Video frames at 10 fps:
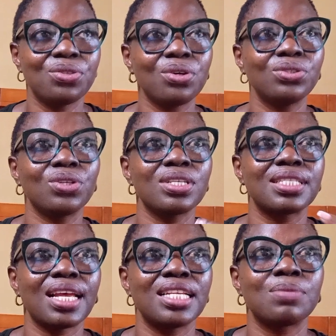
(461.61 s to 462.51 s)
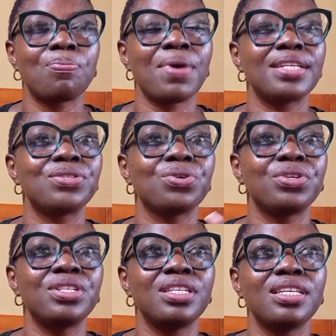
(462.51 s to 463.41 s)
You don't just expect
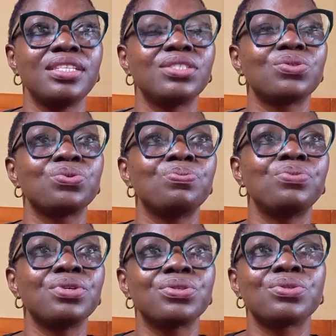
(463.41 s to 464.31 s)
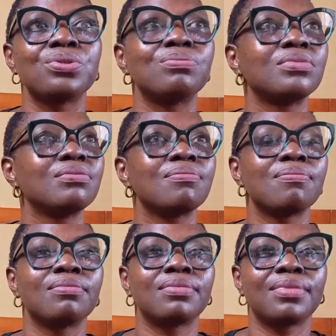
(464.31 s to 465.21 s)
your niche to blossom
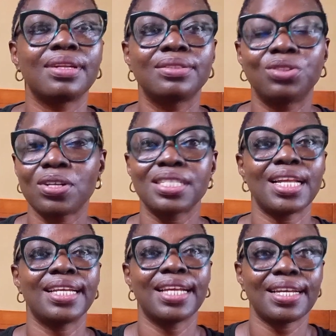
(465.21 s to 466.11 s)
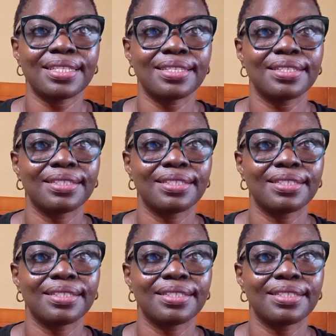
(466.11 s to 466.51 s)
just like that.